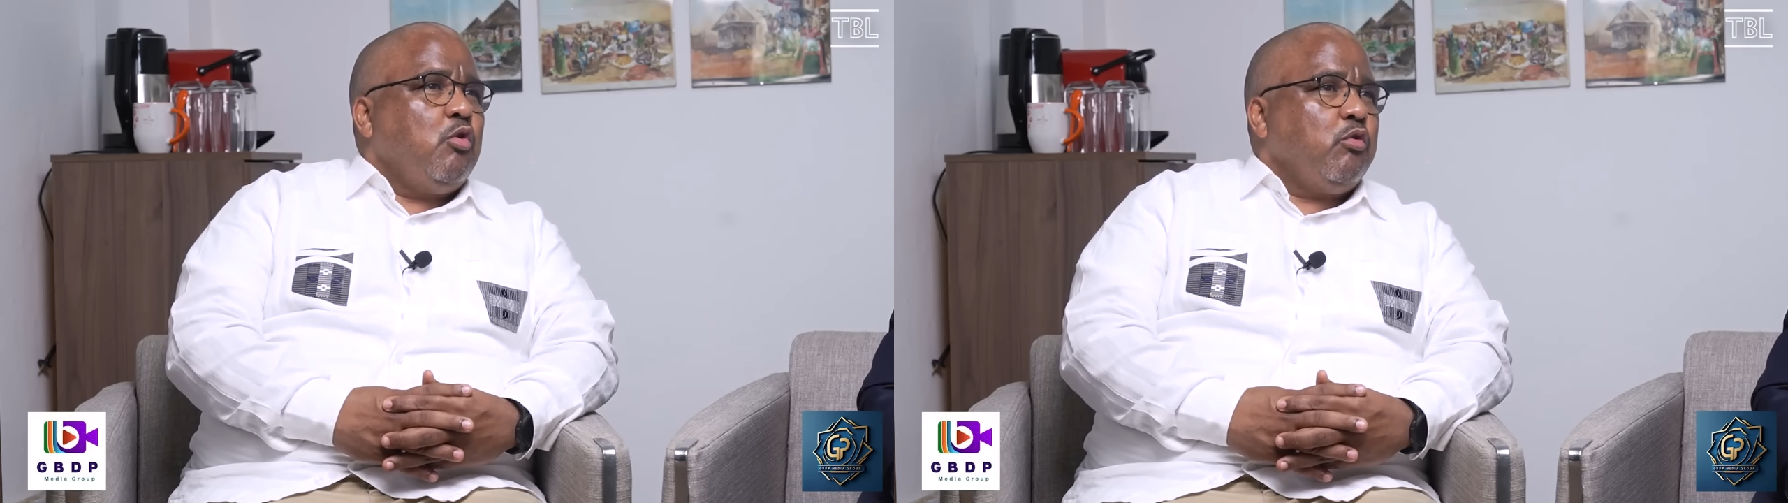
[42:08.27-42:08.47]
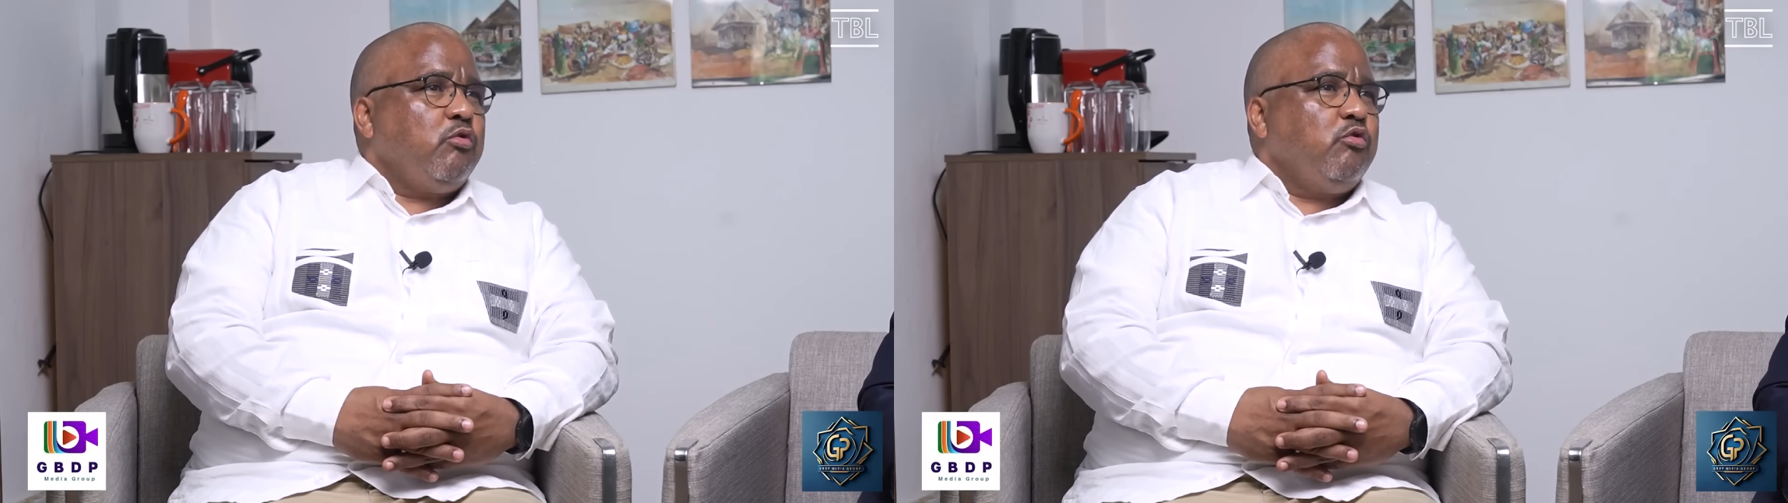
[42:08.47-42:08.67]

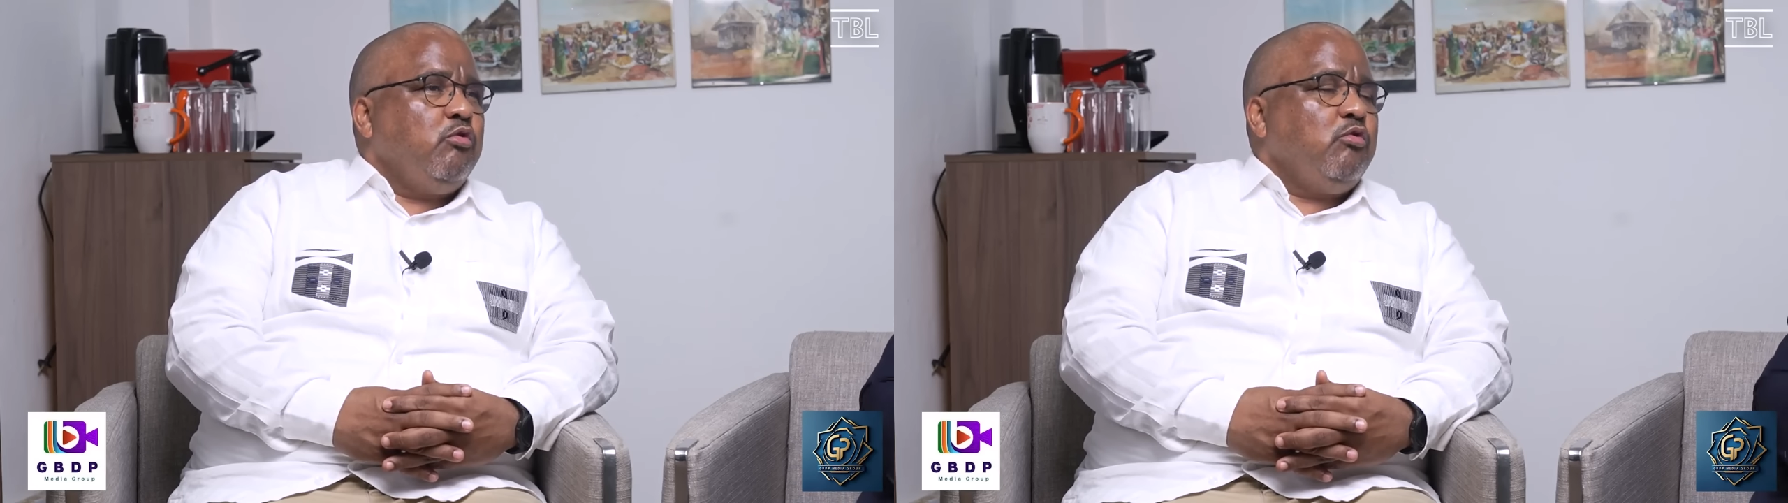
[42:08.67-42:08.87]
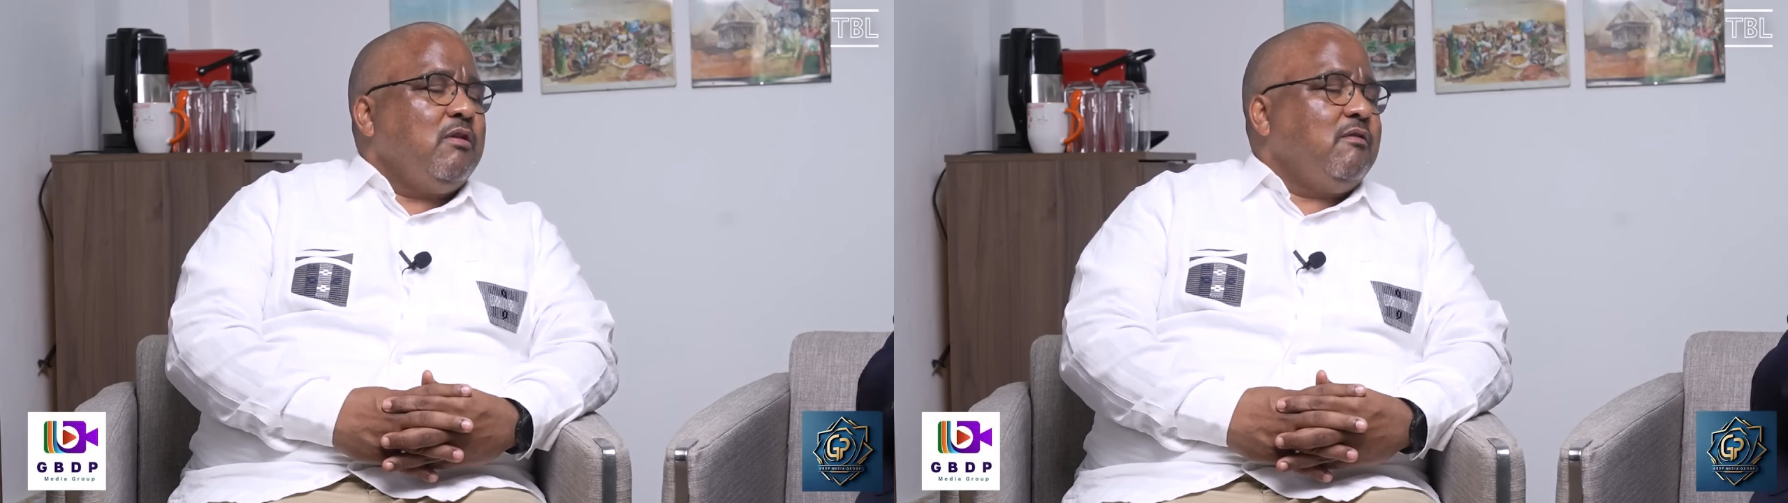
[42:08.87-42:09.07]

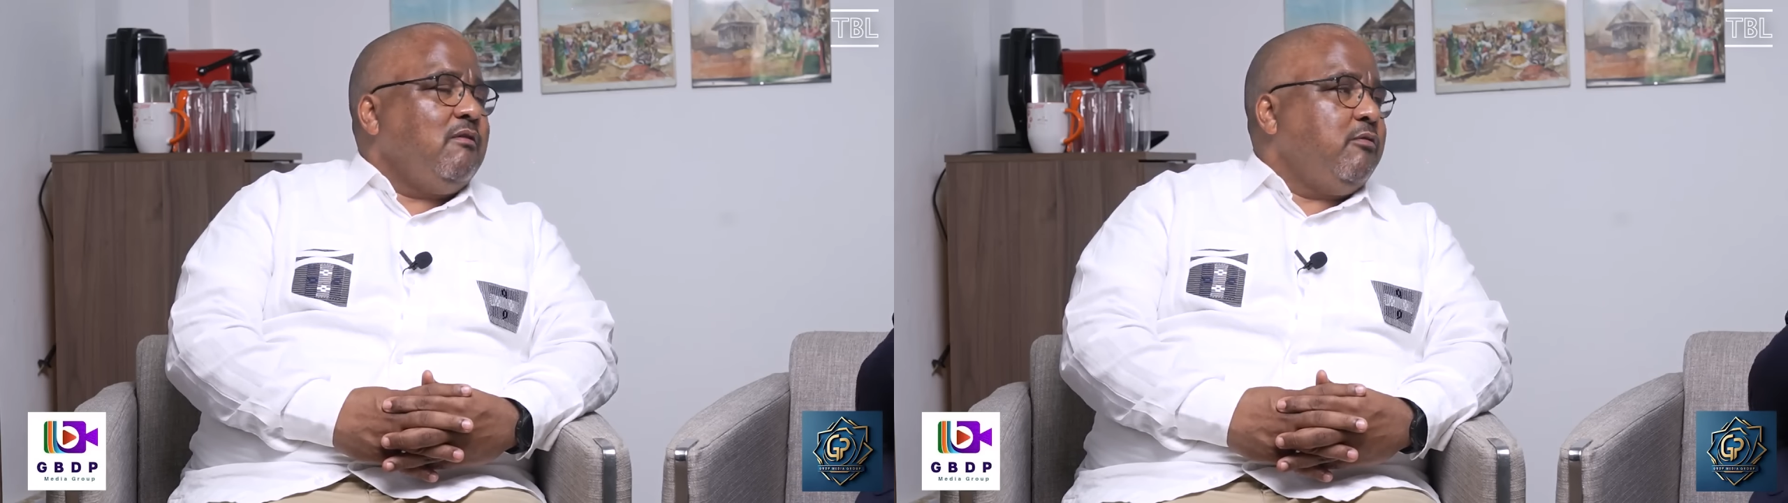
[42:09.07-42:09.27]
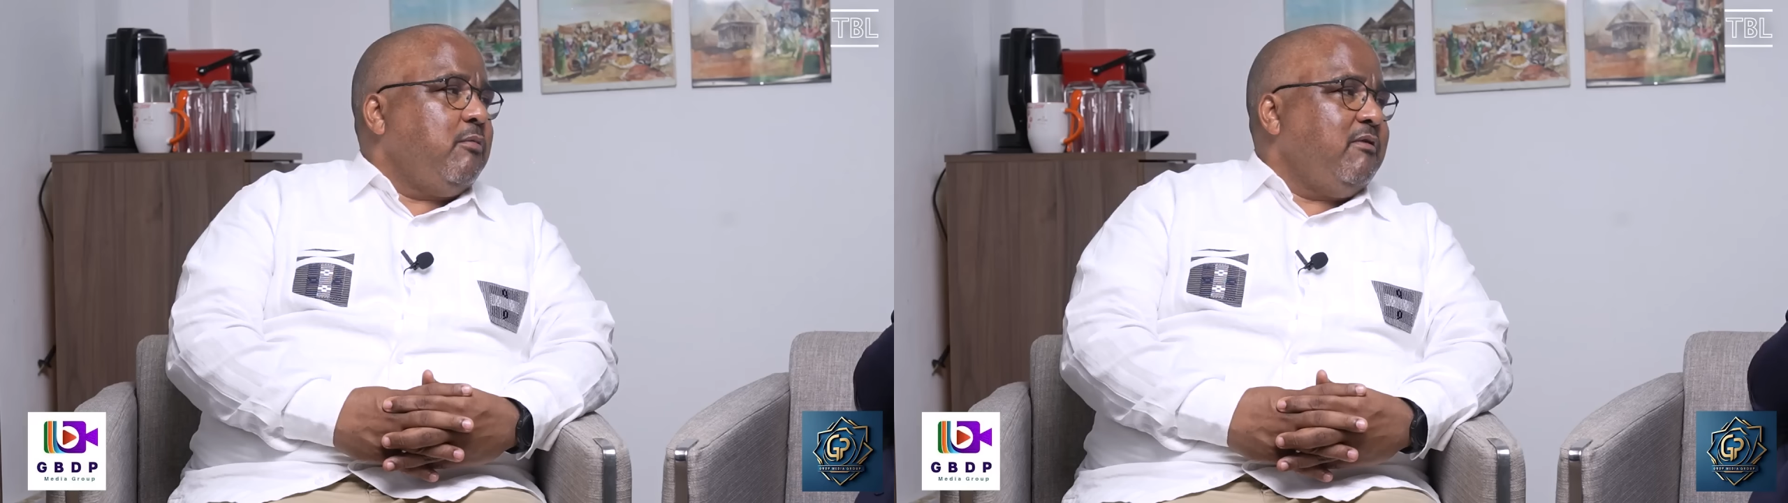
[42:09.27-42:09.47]

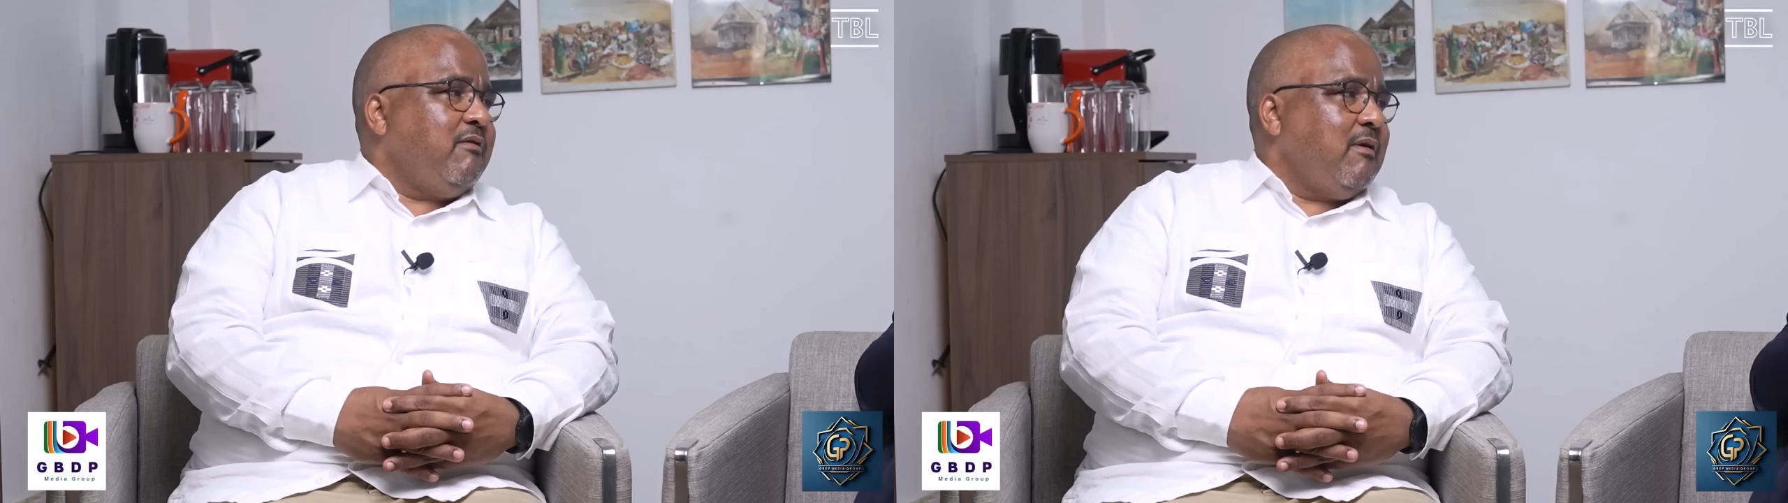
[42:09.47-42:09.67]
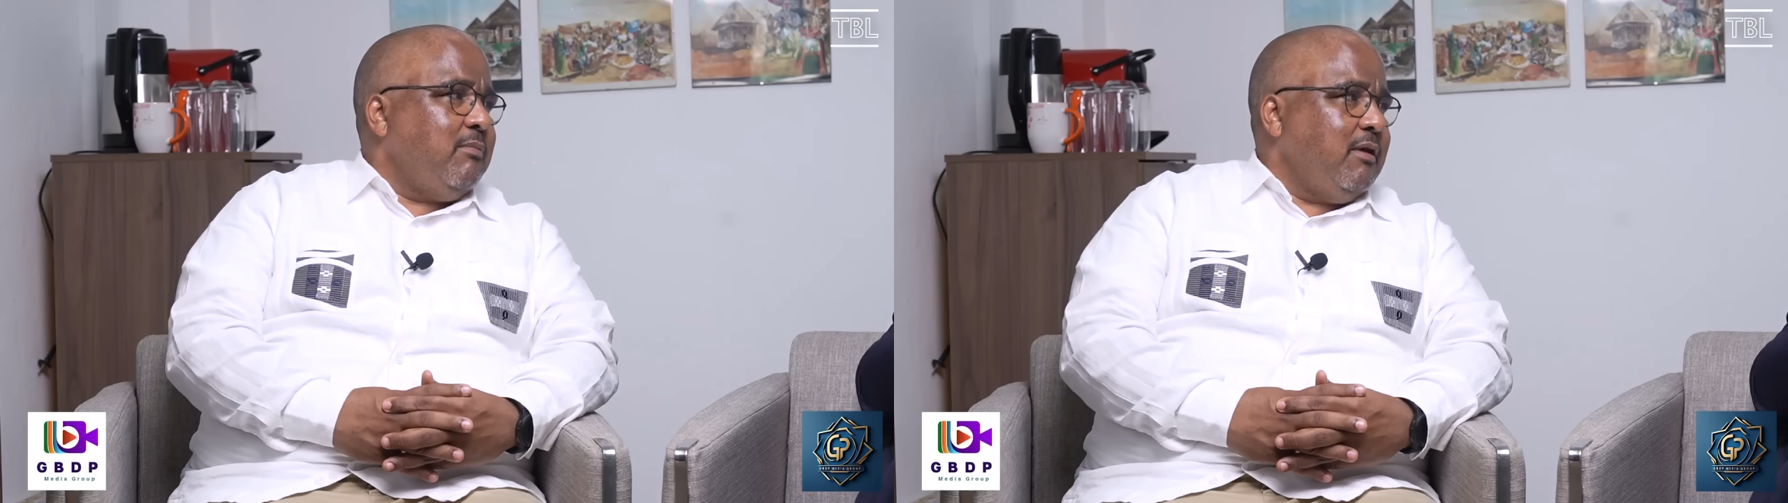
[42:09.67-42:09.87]
constituency for
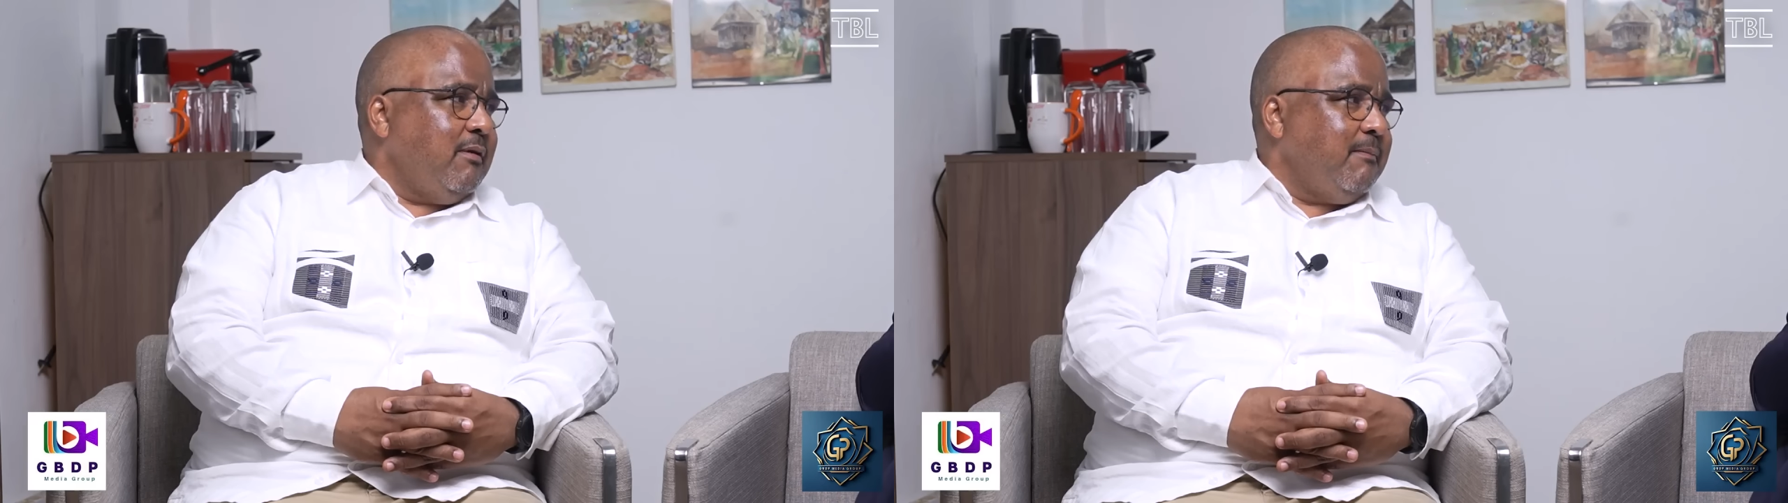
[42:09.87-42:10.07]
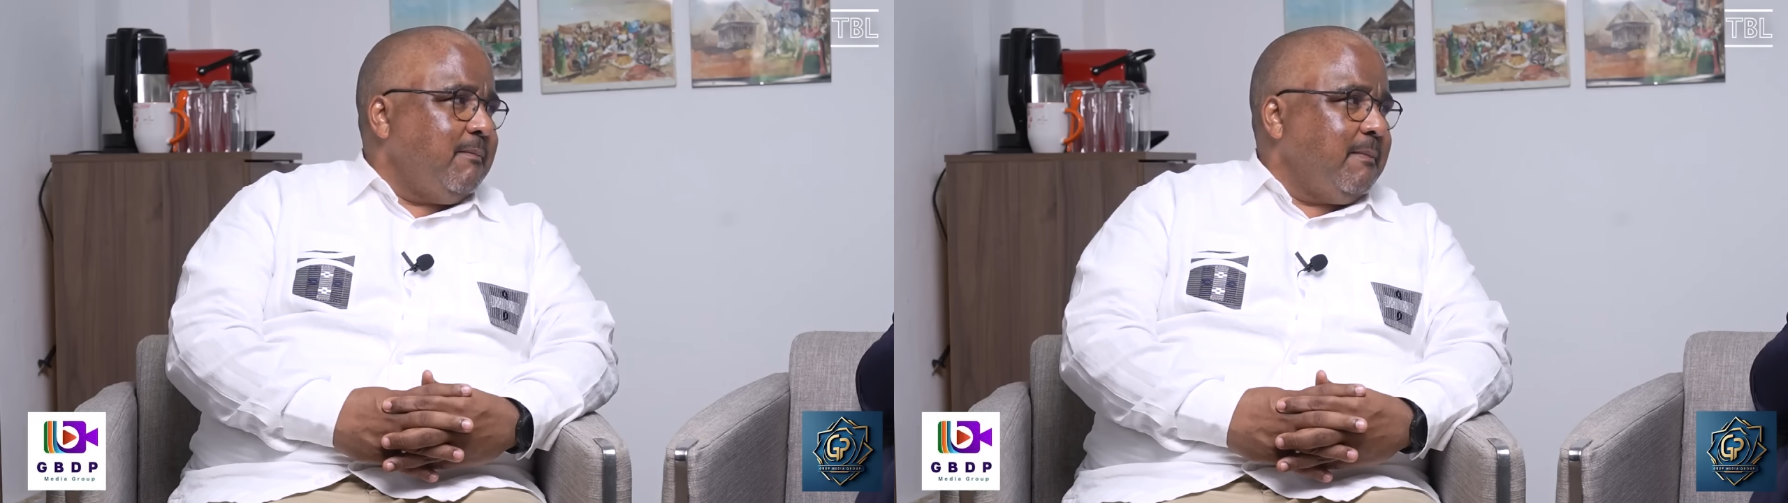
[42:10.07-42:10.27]
Mr. Biya.